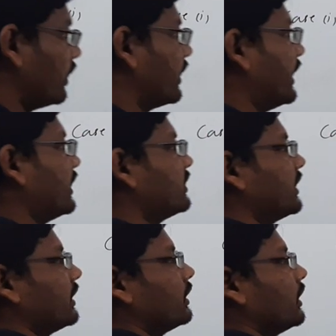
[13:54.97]
Case
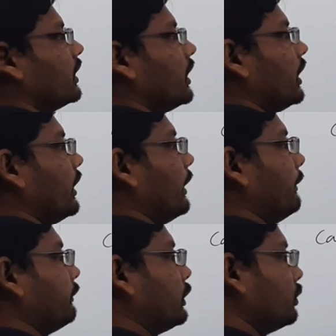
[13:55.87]
3,
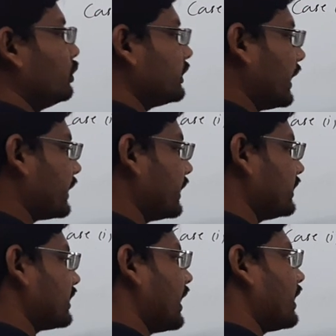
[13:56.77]
if two
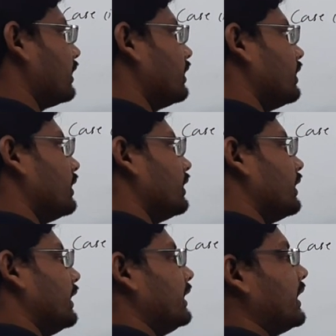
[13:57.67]
circles
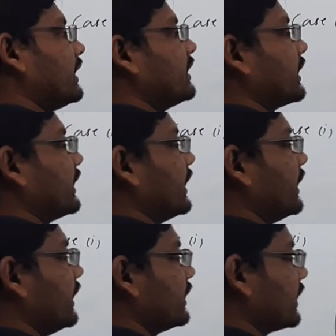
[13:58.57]
are
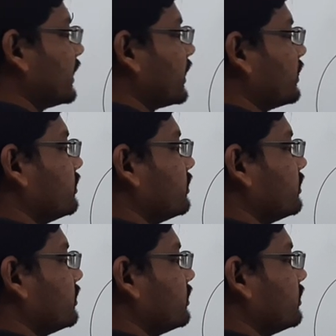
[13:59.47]
intersecting each other,